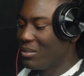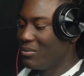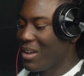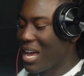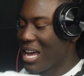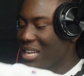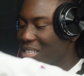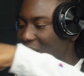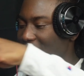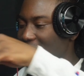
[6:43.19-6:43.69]
put
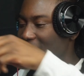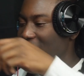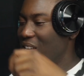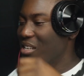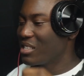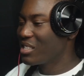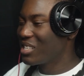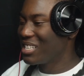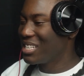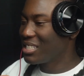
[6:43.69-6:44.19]
Vaseline on,
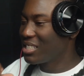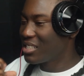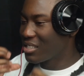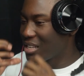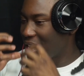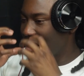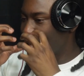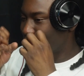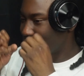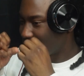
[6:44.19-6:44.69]
so this shit's
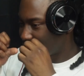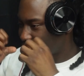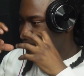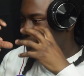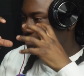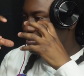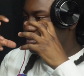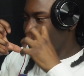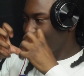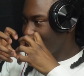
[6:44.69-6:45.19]
like.
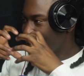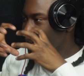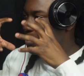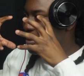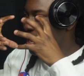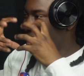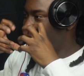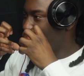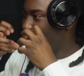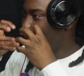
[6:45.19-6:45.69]

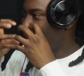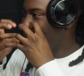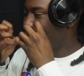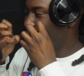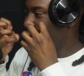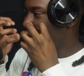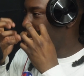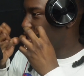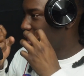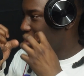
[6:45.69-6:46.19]
My my
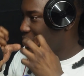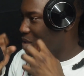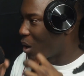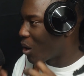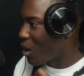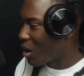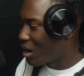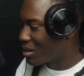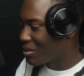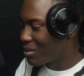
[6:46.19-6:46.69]
lips are just
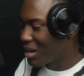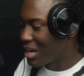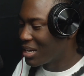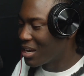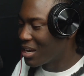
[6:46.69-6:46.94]
hard right